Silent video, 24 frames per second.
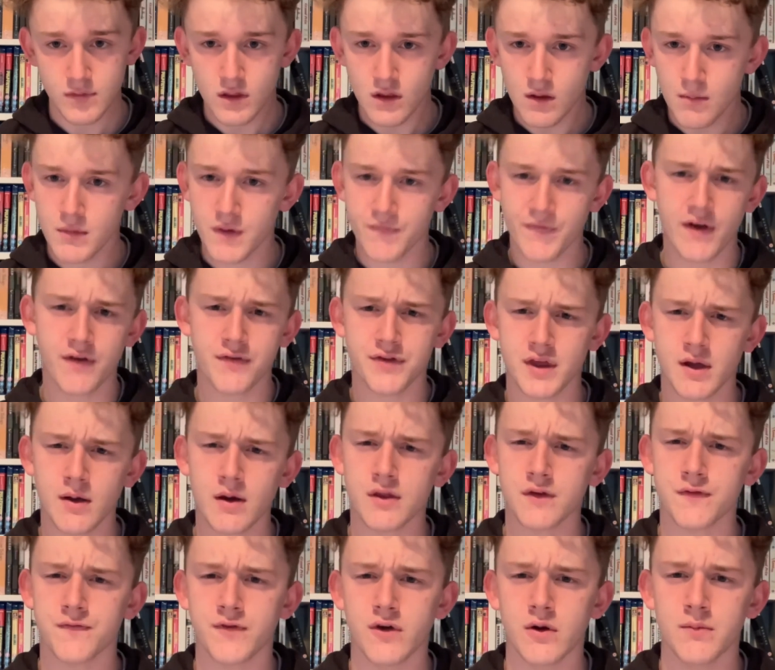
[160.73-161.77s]
My favourite thing about
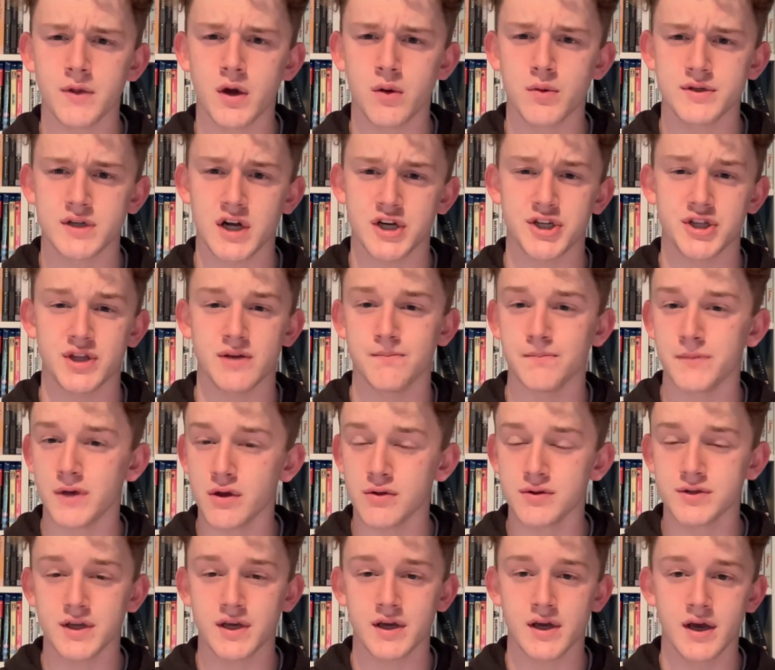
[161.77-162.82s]
the film though was actually the
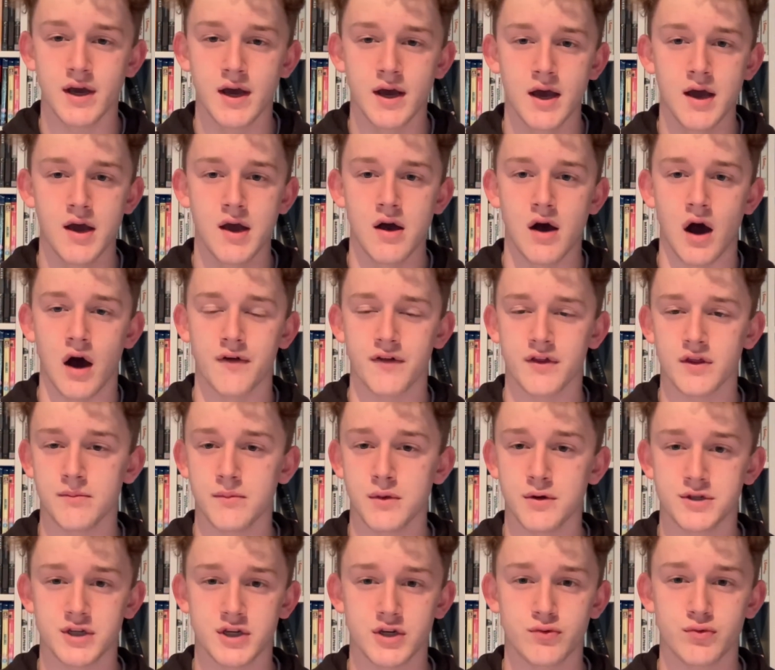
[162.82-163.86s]
music. I think the
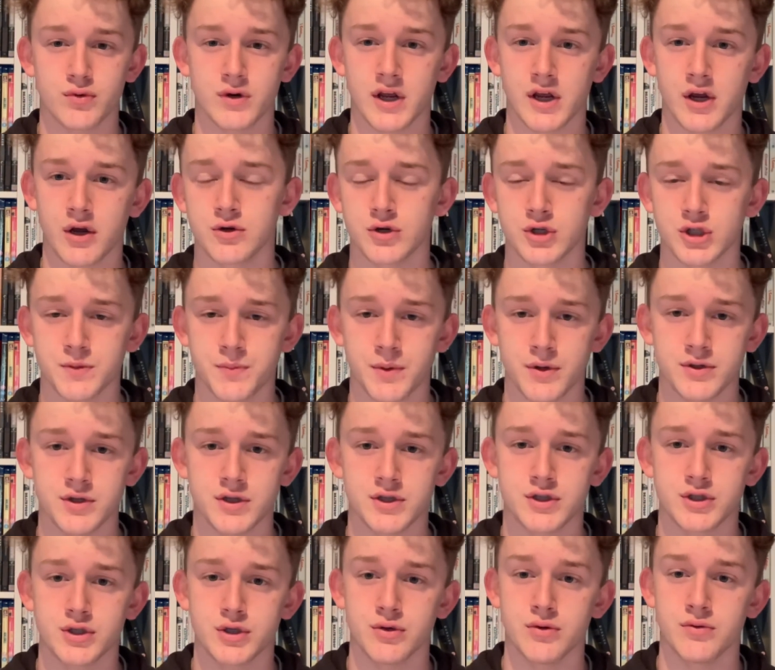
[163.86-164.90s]
music really
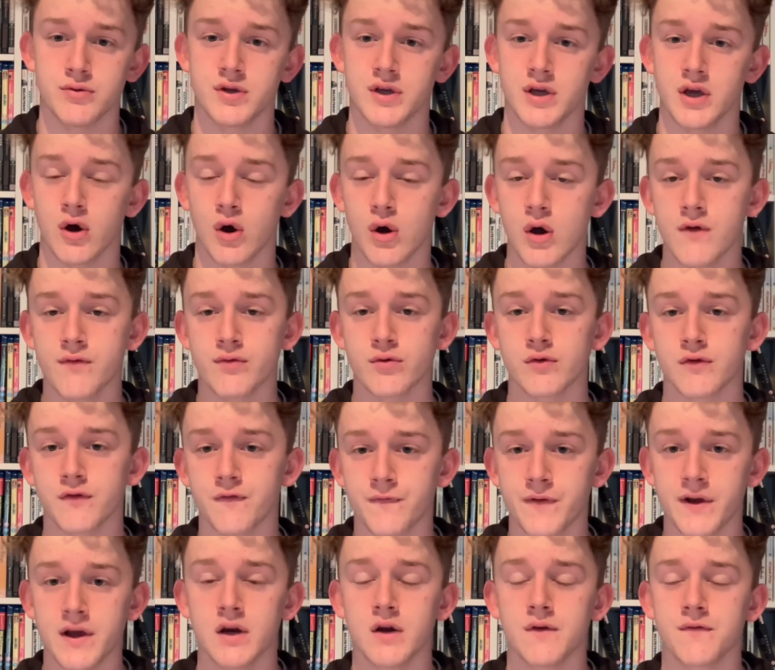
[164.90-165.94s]
contributed to the overall
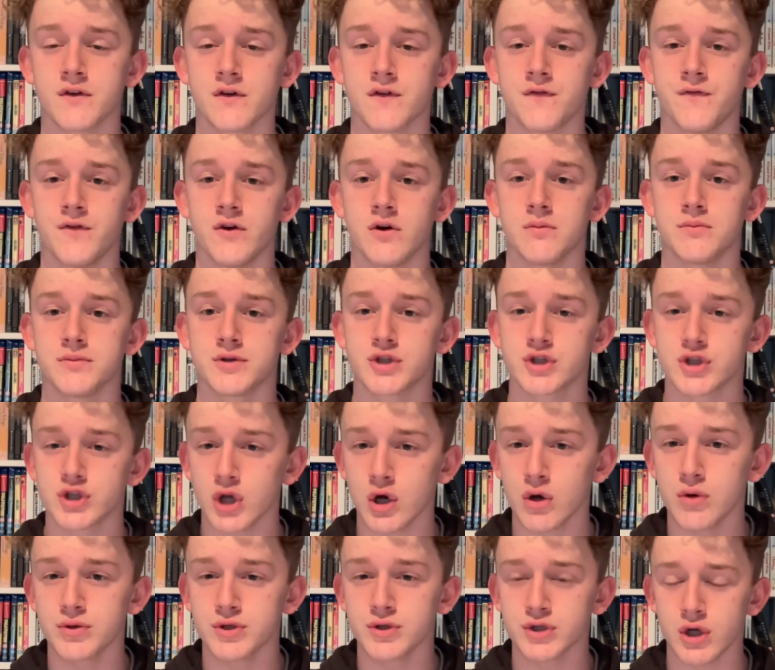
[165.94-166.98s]
feel of the film
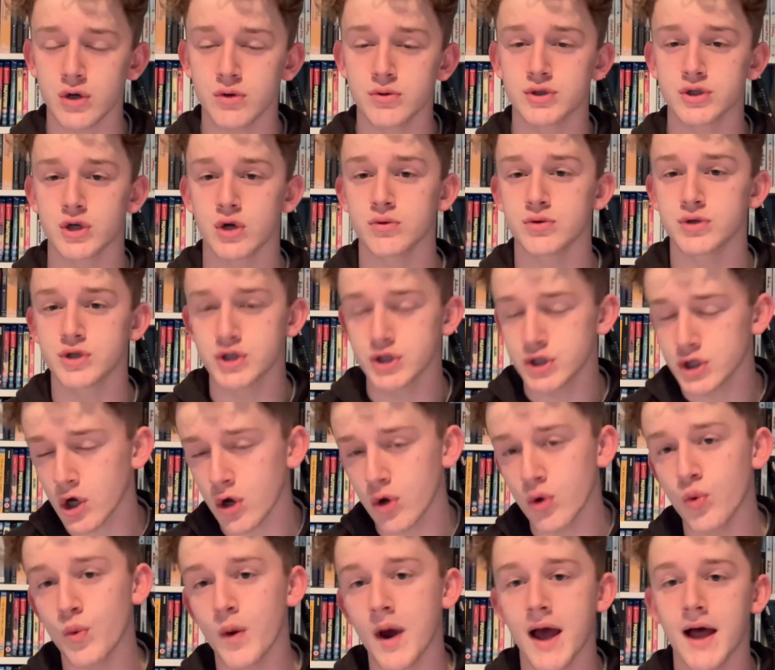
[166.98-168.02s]
so
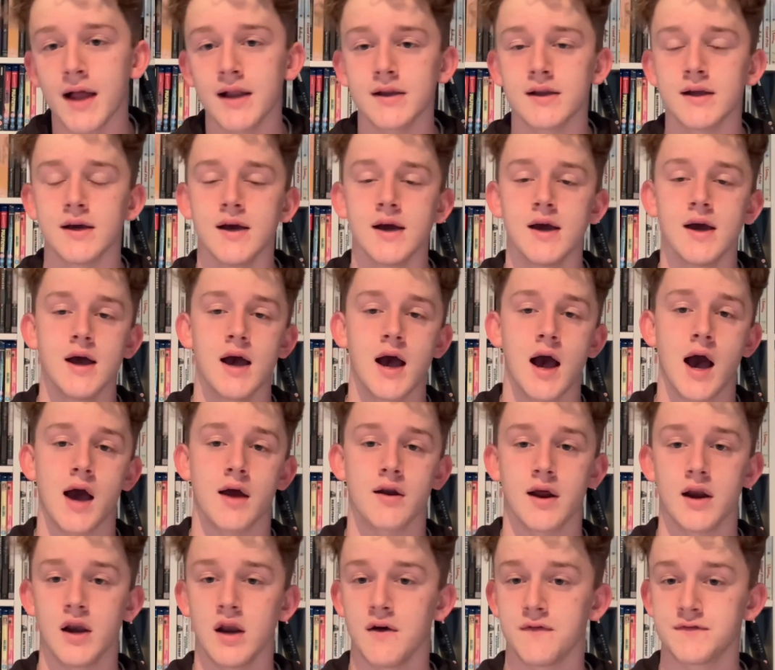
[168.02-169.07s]
well, and
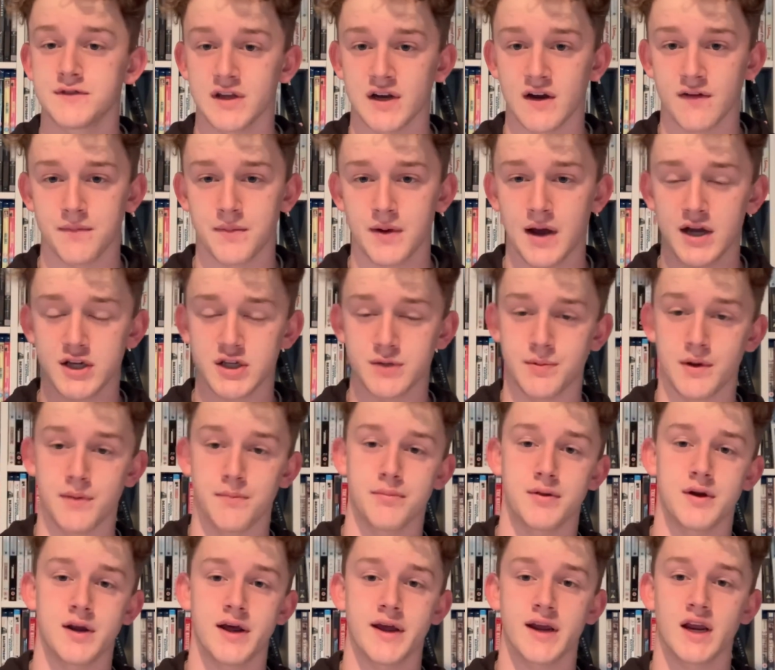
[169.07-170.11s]
I loved it. I've actually been
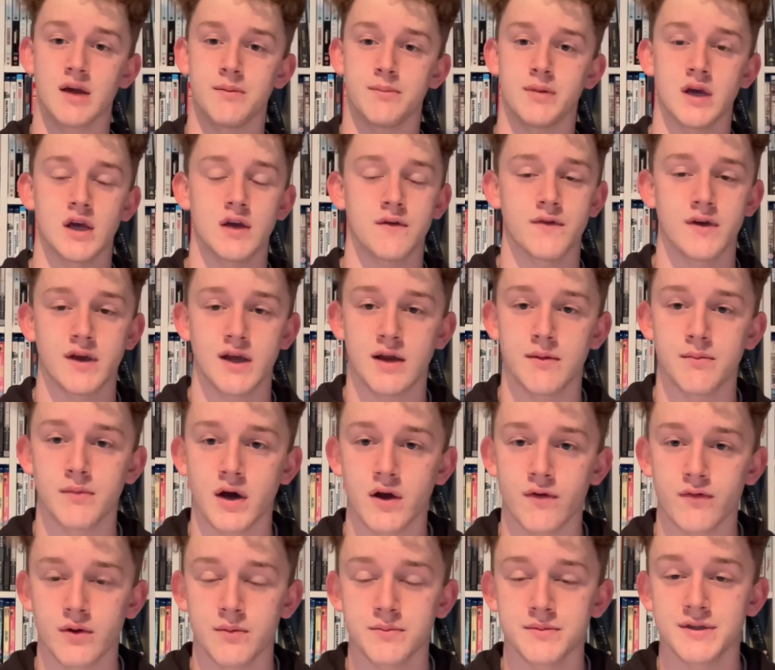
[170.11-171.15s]
playing a bit of it in my
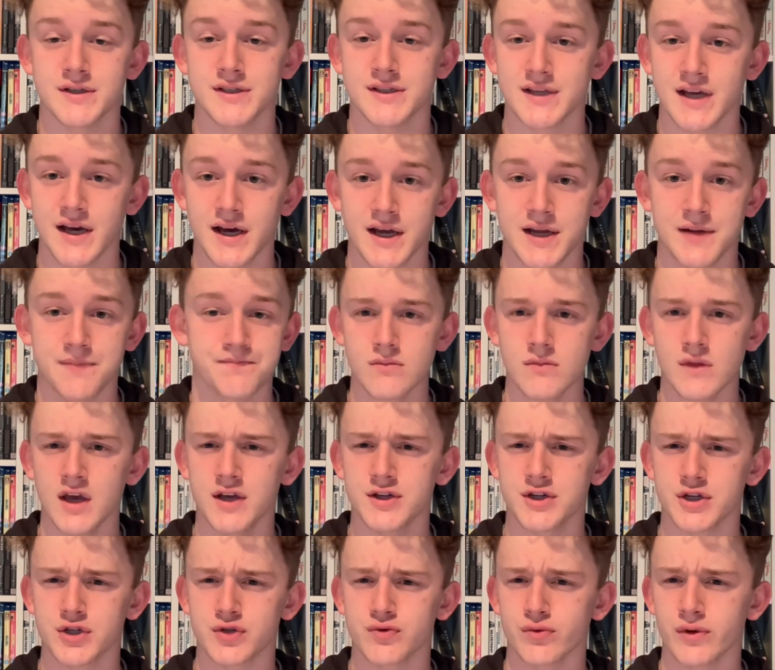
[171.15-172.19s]
room today. It's
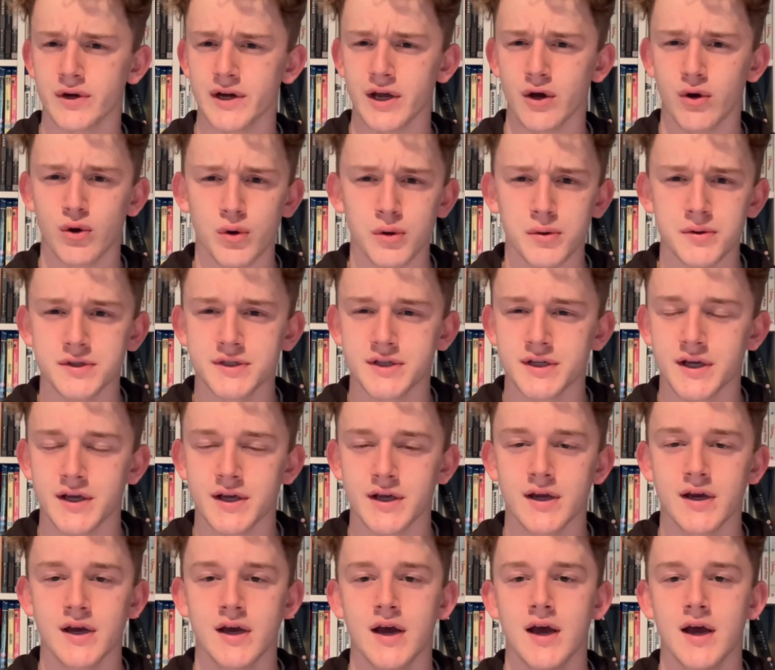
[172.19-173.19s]
just really haunting,